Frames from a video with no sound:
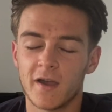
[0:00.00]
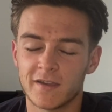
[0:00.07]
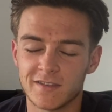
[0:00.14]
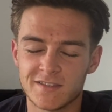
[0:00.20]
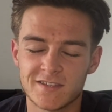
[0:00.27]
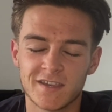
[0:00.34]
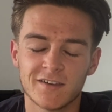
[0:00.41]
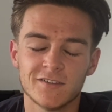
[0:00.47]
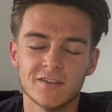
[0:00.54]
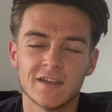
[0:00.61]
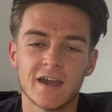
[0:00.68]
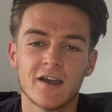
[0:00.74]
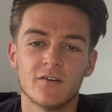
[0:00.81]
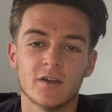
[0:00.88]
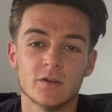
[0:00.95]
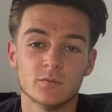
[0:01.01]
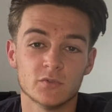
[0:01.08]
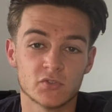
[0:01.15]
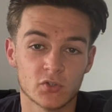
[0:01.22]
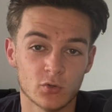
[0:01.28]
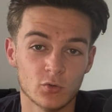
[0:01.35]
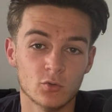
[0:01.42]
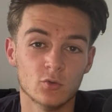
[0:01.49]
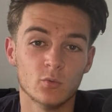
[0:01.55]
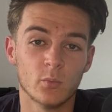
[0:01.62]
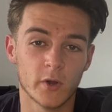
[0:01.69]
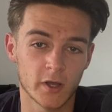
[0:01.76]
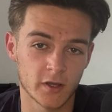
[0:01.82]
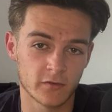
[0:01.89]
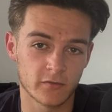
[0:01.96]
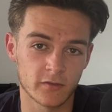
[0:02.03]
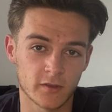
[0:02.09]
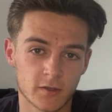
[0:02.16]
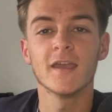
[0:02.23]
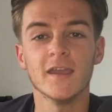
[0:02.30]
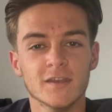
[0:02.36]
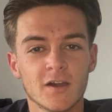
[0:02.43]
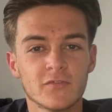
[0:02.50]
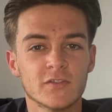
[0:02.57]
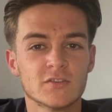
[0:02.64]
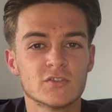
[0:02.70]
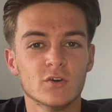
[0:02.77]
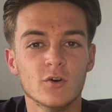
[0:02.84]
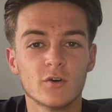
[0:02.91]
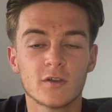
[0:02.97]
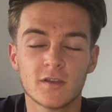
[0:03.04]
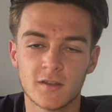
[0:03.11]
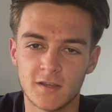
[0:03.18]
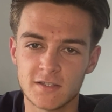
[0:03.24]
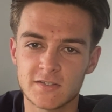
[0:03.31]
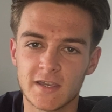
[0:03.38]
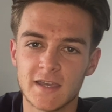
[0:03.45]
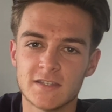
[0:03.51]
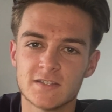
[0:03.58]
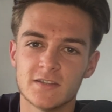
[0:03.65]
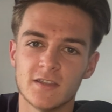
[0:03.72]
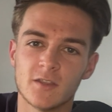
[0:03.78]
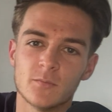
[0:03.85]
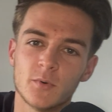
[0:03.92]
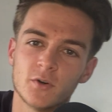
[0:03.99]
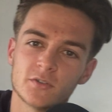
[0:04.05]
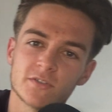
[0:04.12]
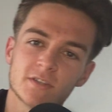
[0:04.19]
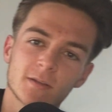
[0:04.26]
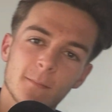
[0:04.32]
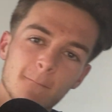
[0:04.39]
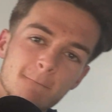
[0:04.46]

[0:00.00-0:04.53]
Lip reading: can tell you now, it was all worth it. Enough of the talk, let's get into the unboxing.